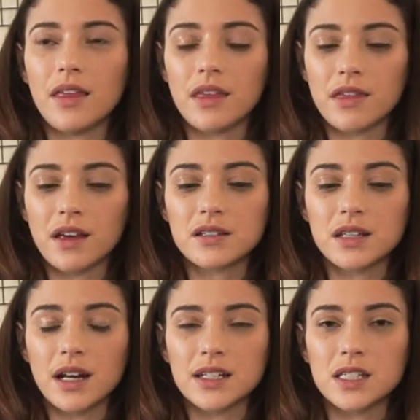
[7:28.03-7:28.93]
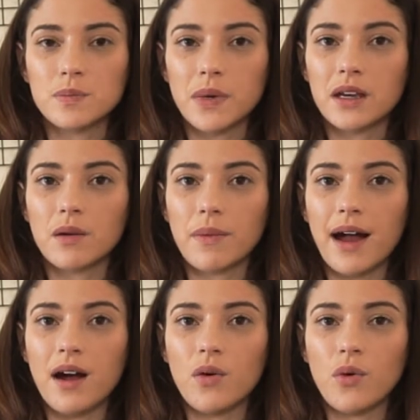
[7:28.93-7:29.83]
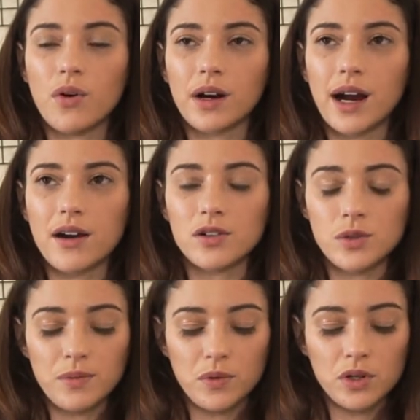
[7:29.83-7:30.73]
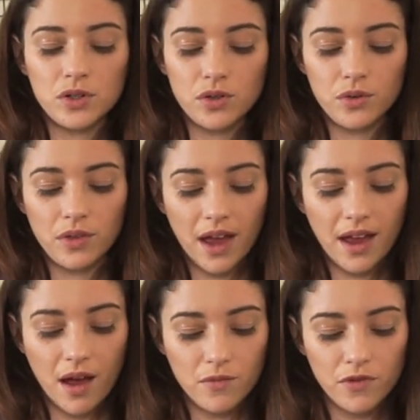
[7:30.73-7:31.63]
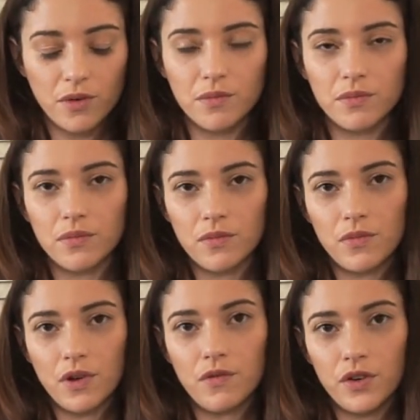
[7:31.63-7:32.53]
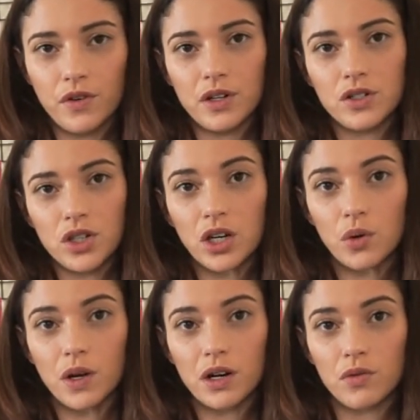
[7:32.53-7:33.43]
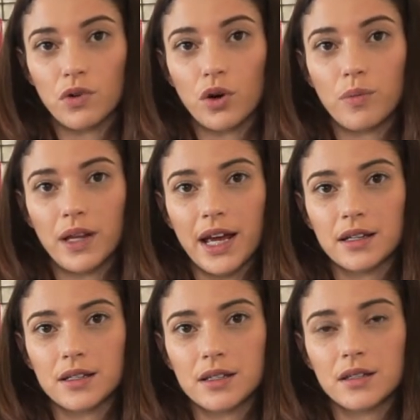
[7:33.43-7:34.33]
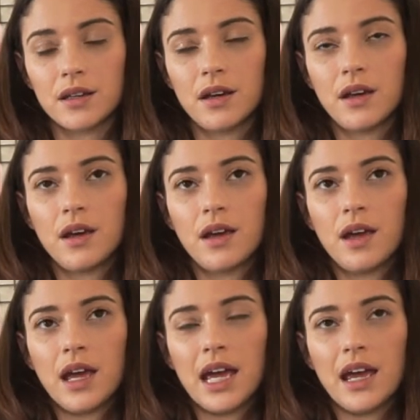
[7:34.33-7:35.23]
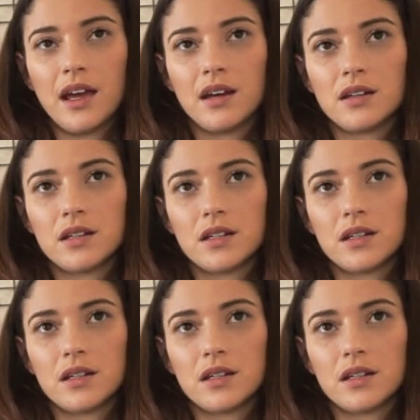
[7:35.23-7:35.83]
the things that I speak about or encourage people to do, they come from a very genuine and real place. And